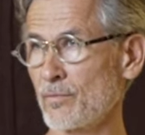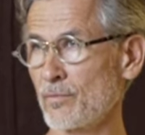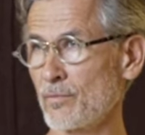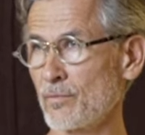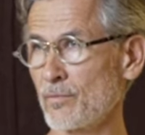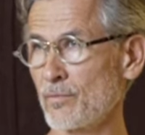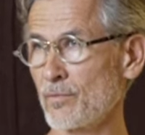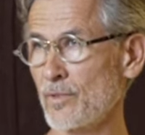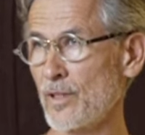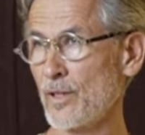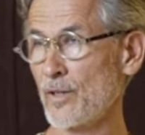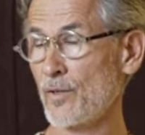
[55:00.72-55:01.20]

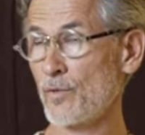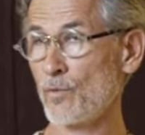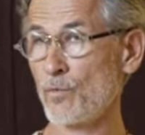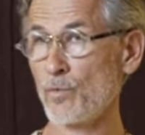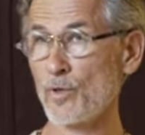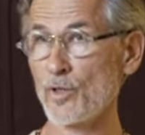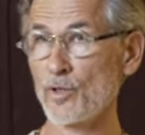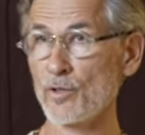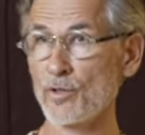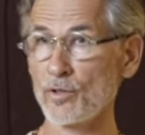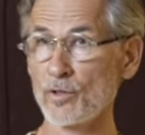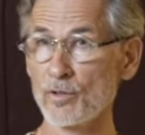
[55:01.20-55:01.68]
They
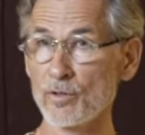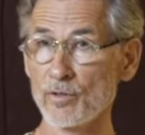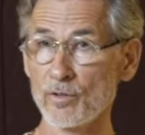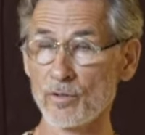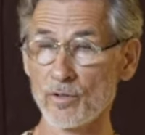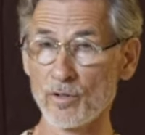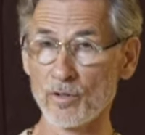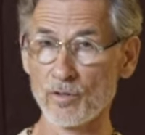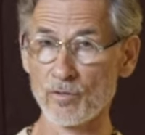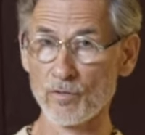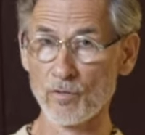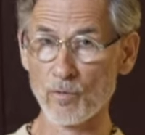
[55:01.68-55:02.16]
will
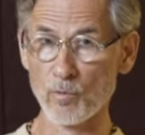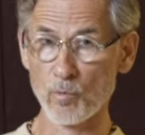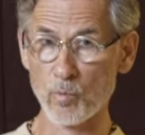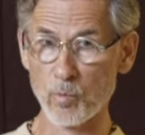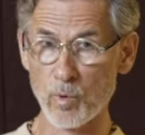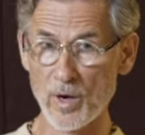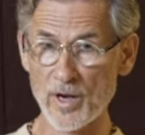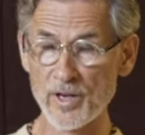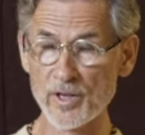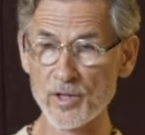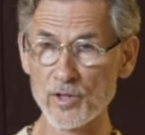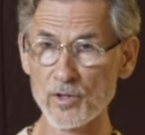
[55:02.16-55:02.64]

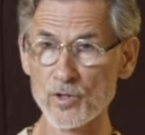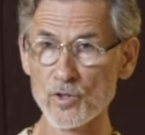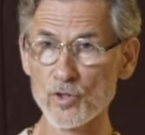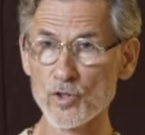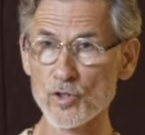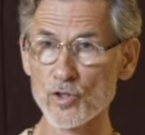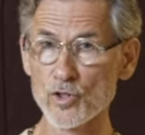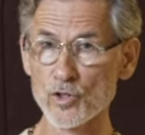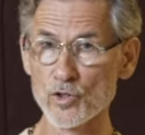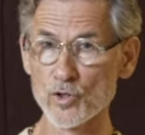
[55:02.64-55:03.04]
wage the